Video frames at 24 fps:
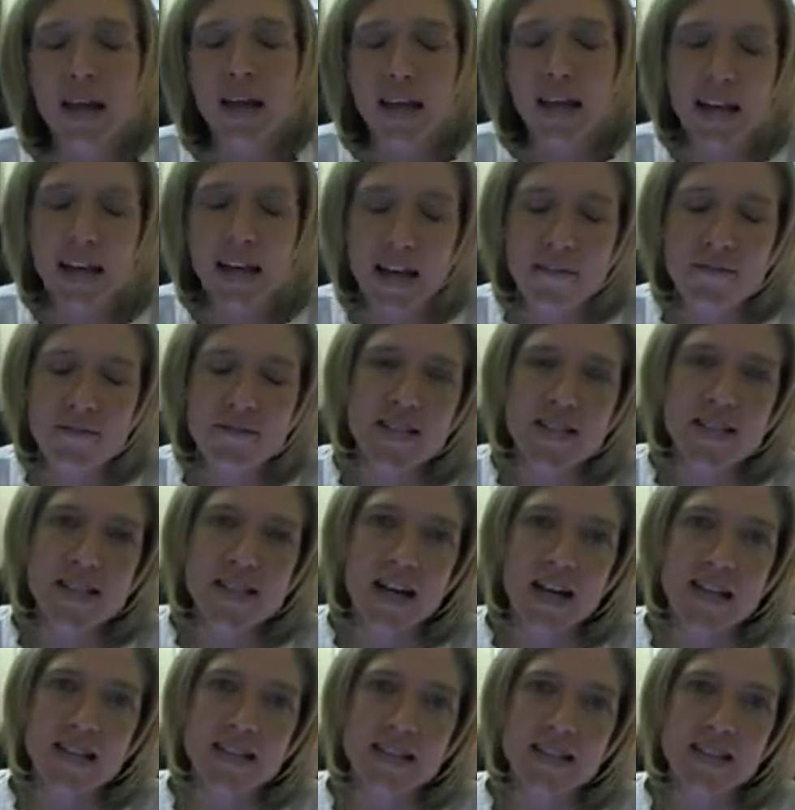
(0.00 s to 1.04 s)
it
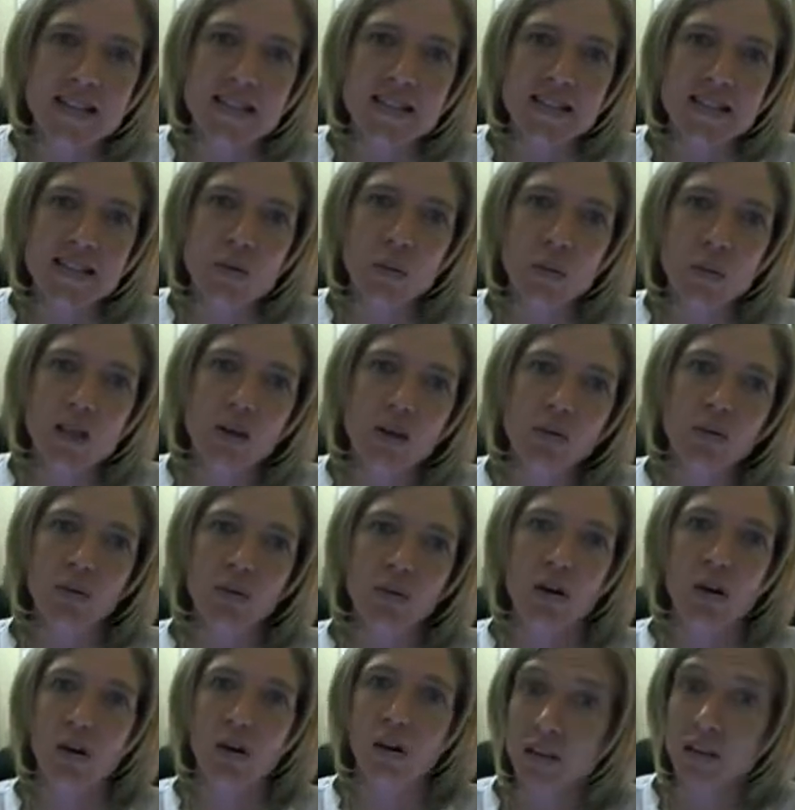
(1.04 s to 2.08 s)
emphasizes that we don't
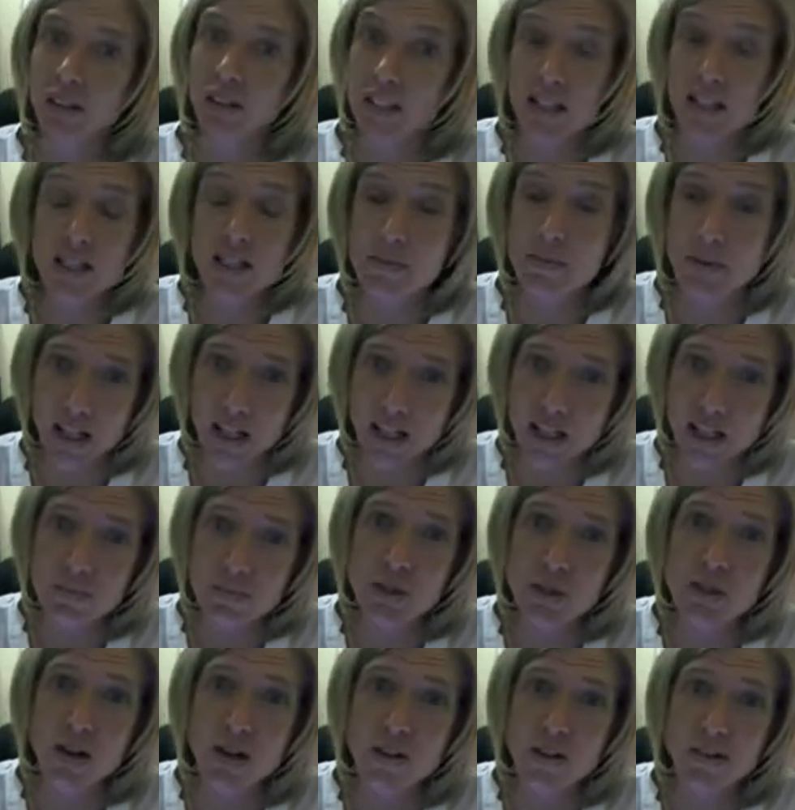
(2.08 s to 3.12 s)
all need to be
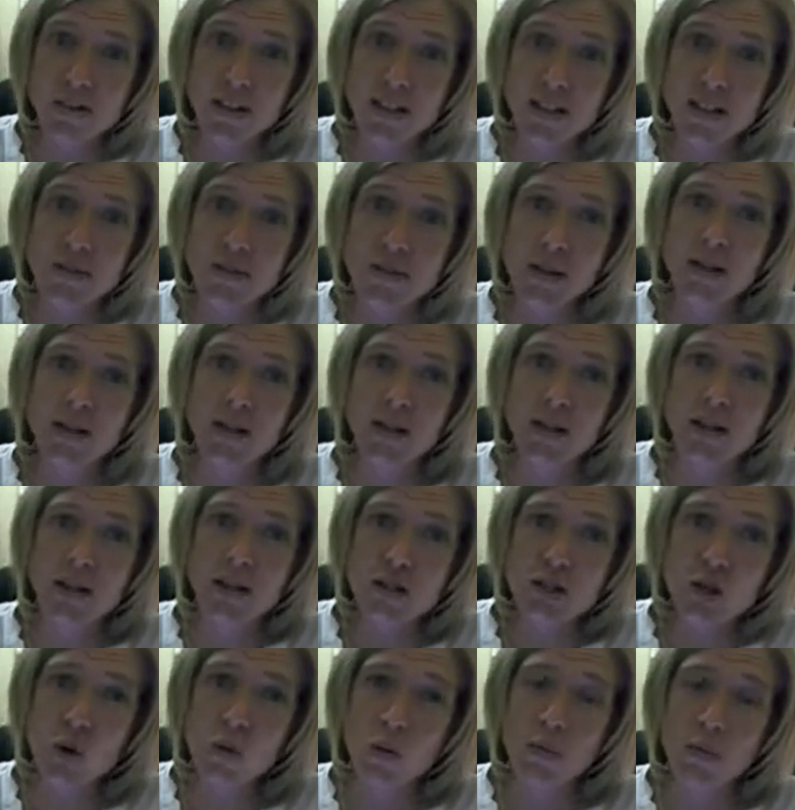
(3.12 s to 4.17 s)
experts on this, but there are
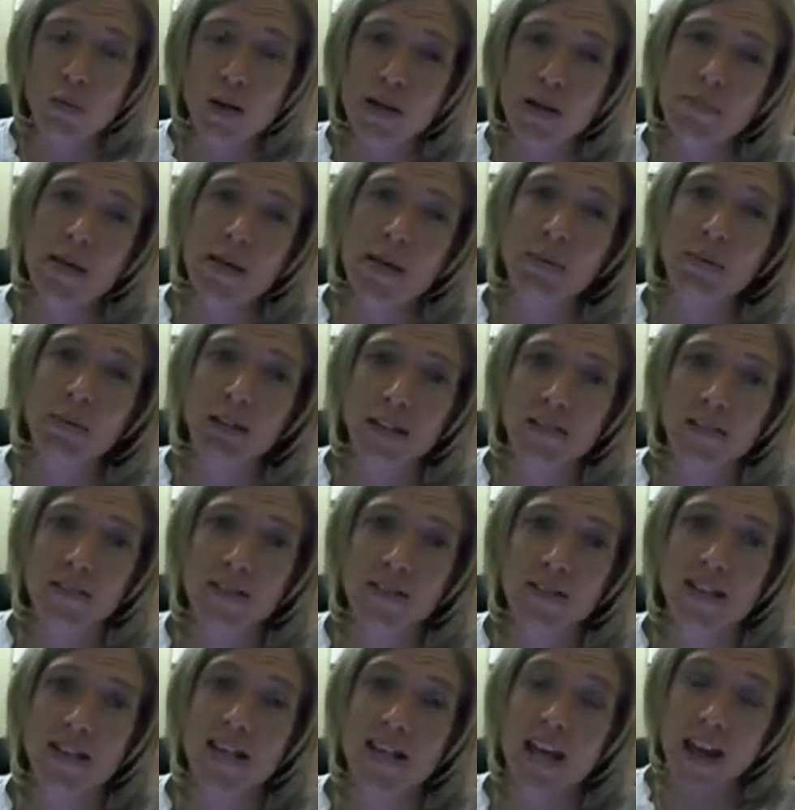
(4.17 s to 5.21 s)
so many people
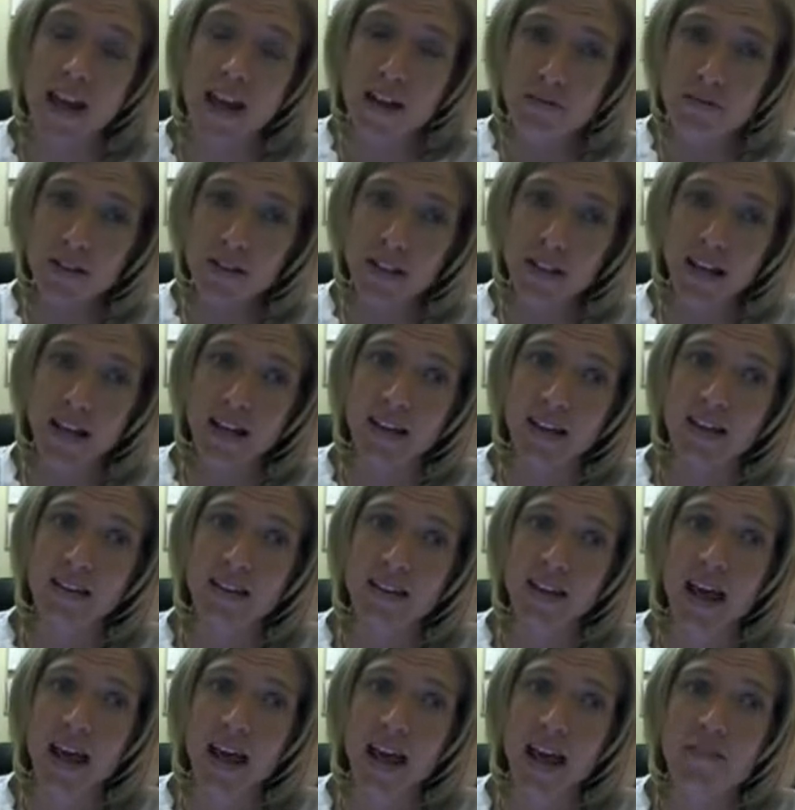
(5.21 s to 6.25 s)
living this every day
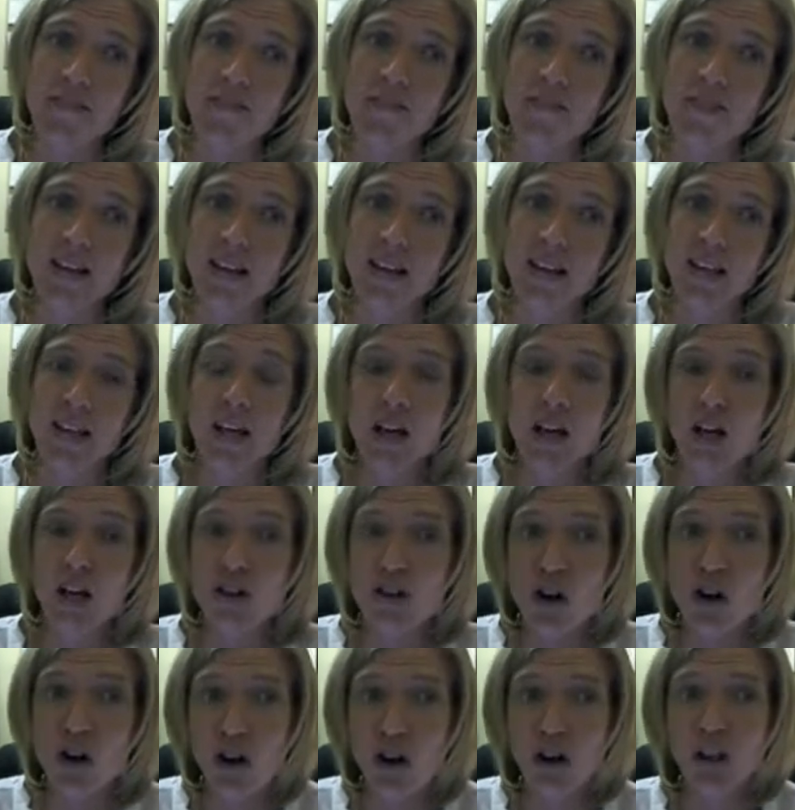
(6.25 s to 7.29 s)
that have the
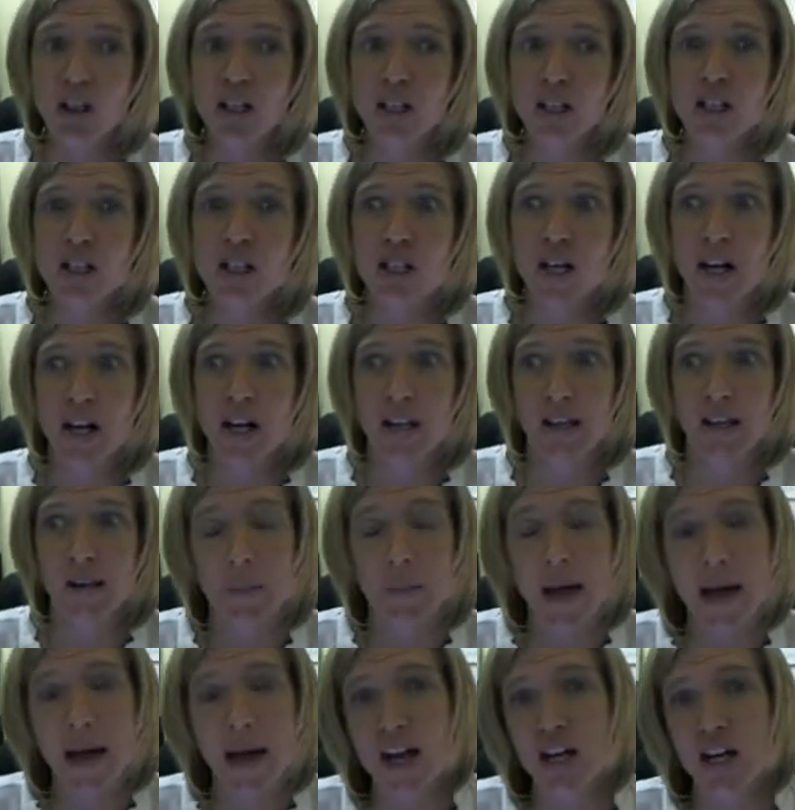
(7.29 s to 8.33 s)
knowledge and the
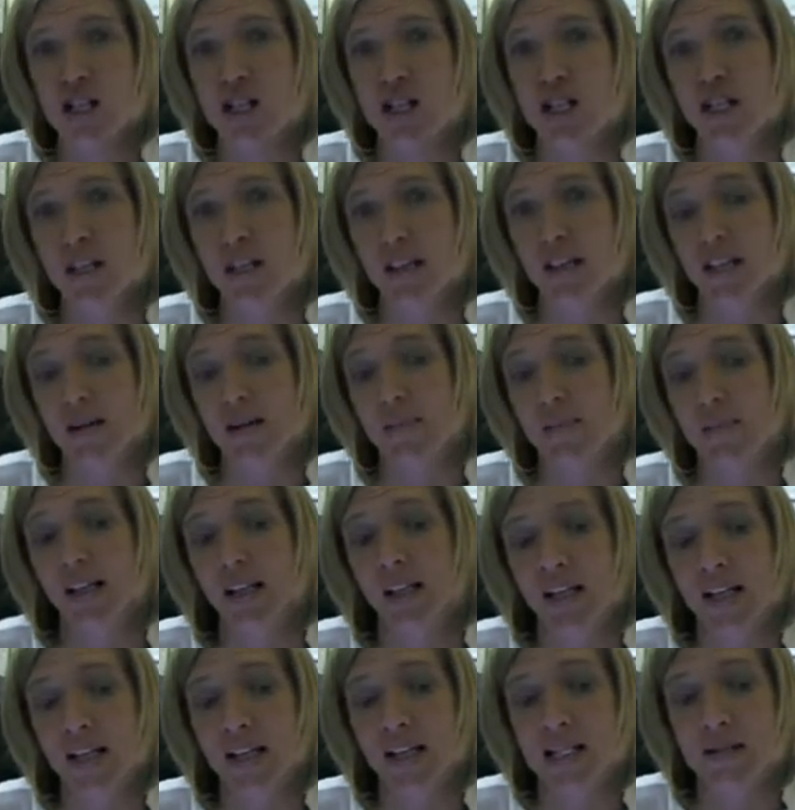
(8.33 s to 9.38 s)
passion and the
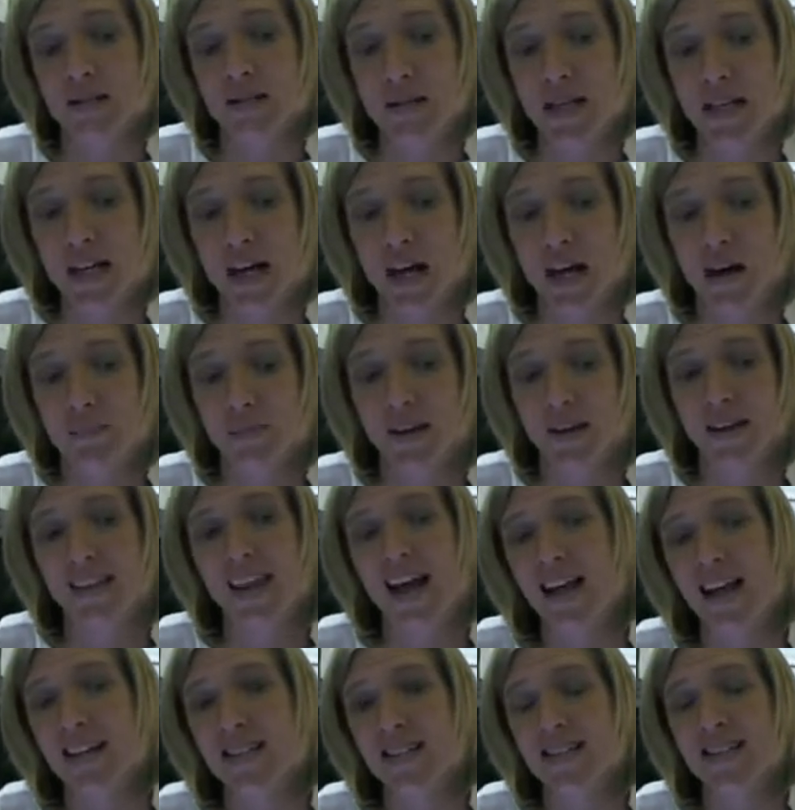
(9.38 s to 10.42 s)
ability to speak up,
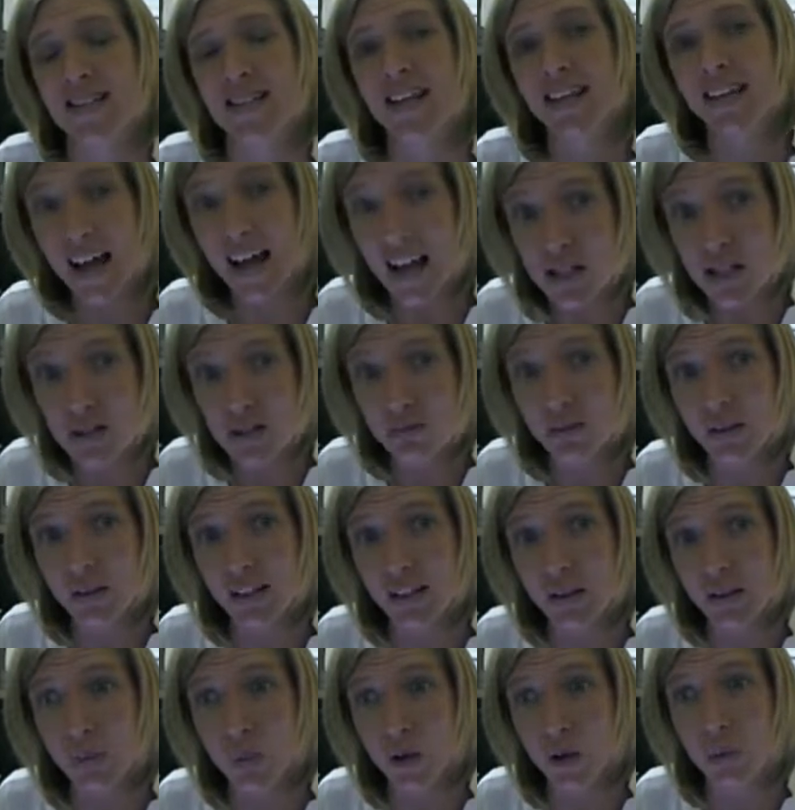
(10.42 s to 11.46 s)
that's
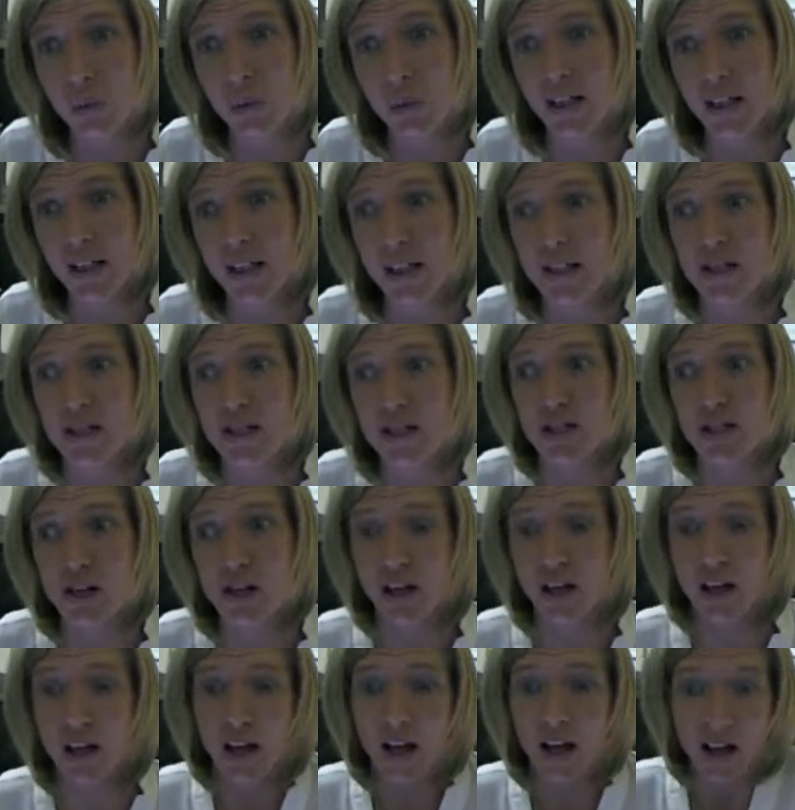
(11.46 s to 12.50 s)
really where we need to
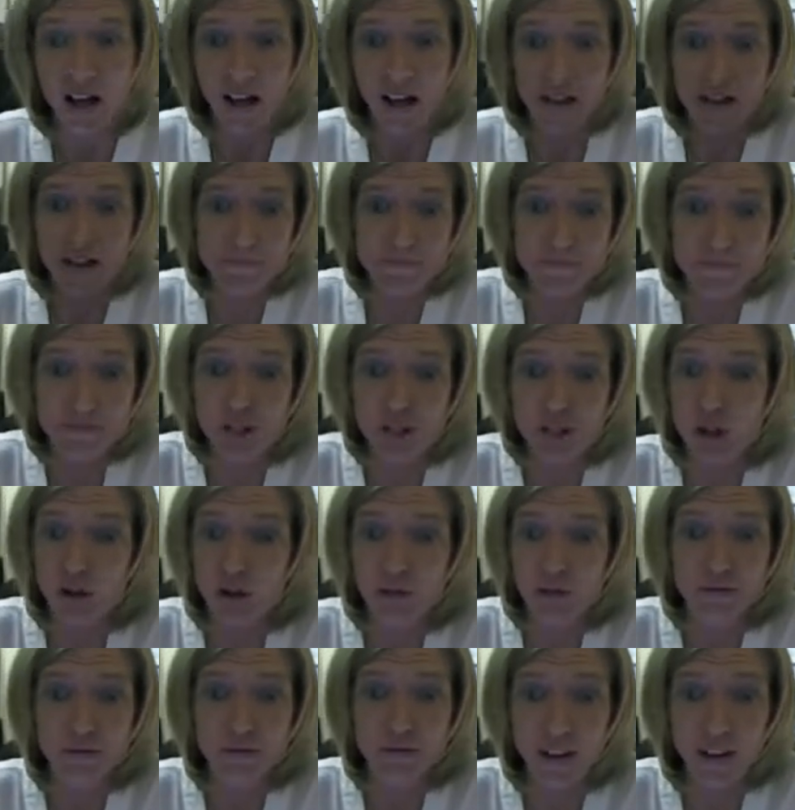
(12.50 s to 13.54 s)
start, you know,
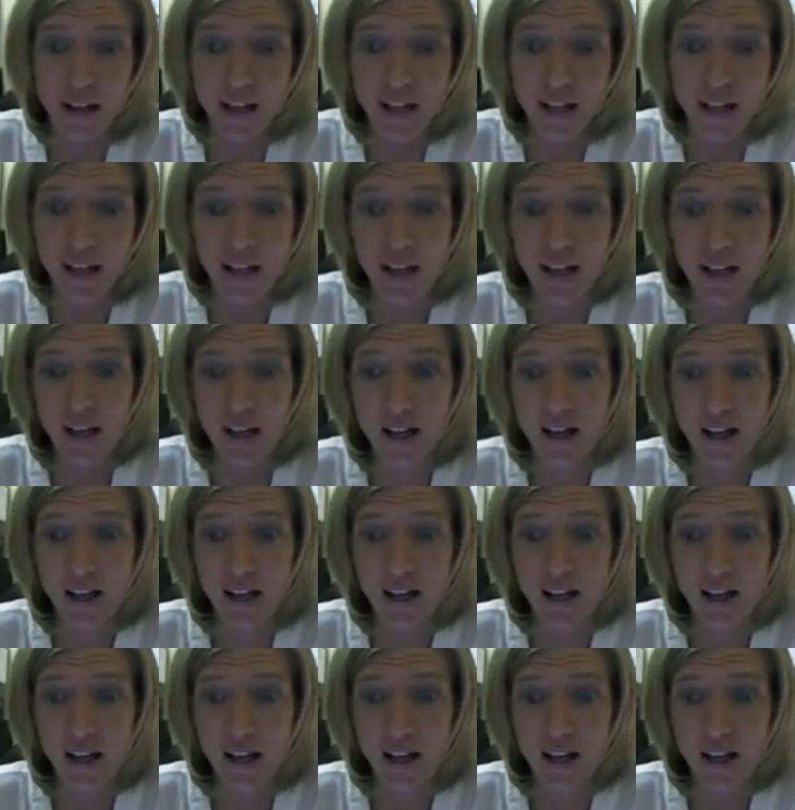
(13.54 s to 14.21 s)
flooding